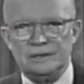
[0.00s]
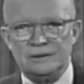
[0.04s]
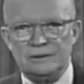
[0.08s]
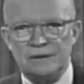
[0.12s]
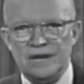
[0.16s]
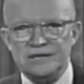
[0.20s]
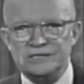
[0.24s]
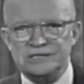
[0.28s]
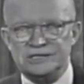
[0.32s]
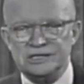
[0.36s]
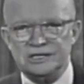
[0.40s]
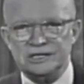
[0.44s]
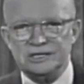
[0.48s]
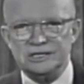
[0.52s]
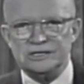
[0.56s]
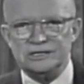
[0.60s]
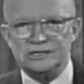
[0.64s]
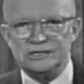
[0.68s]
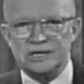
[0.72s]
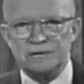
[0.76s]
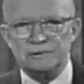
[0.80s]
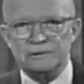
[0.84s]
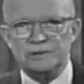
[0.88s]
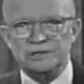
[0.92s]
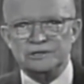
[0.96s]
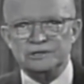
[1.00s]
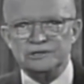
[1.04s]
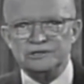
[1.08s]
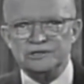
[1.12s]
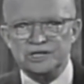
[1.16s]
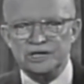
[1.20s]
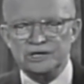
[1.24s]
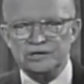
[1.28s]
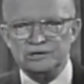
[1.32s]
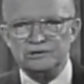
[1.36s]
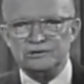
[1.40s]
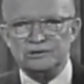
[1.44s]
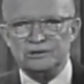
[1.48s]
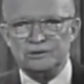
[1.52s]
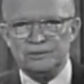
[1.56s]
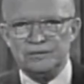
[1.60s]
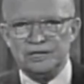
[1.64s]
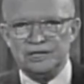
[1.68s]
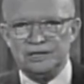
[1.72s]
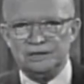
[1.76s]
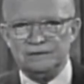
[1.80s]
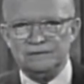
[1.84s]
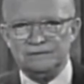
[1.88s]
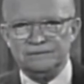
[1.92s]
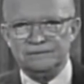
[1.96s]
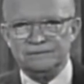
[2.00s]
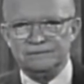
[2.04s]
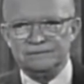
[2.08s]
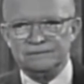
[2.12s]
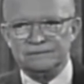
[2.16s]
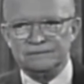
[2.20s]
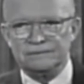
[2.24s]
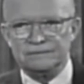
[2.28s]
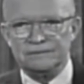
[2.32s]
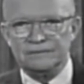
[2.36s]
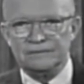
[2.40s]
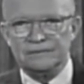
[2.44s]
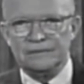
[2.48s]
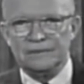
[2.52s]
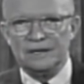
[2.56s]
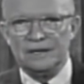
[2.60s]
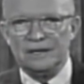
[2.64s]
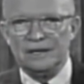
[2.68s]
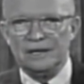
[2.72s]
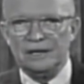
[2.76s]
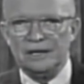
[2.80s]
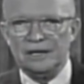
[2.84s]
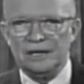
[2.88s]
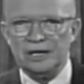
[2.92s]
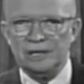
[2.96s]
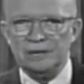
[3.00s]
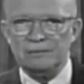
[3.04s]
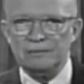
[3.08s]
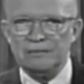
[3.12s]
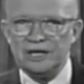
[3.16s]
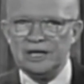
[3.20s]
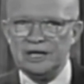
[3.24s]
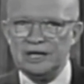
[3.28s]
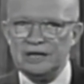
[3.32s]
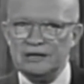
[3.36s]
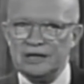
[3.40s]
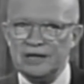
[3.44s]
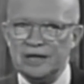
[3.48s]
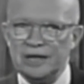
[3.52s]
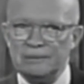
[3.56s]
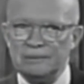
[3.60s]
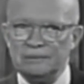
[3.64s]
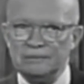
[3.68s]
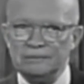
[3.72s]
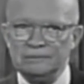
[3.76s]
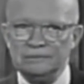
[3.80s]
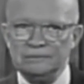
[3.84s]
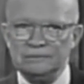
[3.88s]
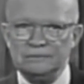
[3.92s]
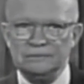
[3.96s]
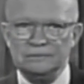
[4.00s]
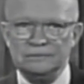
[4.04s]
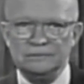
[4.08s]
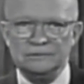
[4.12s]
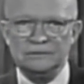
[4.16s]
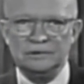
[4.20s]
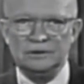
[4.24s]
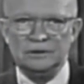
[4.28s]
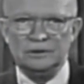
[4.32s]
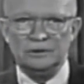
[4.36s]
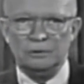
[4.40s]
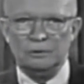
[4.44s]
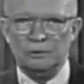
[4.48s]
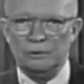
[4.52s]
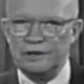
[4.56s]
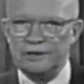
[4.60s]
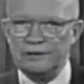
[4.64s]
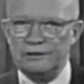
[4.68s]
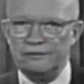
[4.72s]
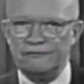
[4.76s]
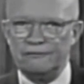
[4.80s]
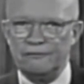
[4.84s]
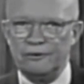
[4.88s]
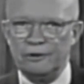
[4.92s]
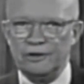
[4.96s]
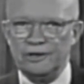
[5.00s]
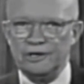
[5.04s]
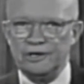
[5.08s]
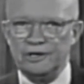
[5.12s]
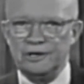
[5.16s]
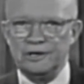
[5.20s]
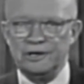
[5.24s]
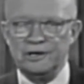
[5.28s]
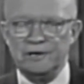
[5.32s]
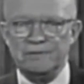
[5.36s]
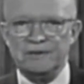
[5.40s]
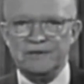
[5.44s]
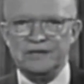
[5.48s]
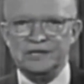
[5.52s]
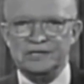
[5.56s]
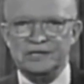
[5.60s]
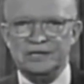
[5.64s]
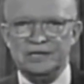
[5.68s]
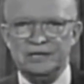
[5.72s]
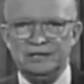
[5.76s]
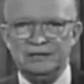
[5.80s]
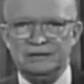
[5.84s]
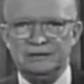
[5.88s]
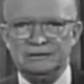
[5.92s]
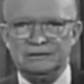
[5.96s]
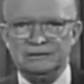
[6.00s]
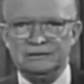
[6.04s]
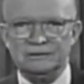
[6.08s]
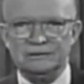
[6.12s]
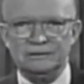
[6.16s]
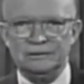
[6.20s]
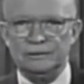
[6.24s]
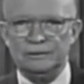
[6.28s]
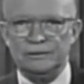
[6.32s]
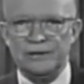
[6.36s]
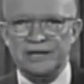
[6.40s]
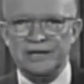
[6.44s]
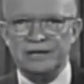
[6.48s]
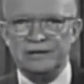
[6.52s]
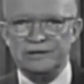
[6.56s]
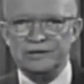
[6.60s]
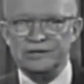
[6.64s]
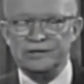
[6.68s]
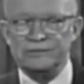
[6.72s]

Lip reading: Crises there will continue to be. In meeting them, whether foreign or domestic, great or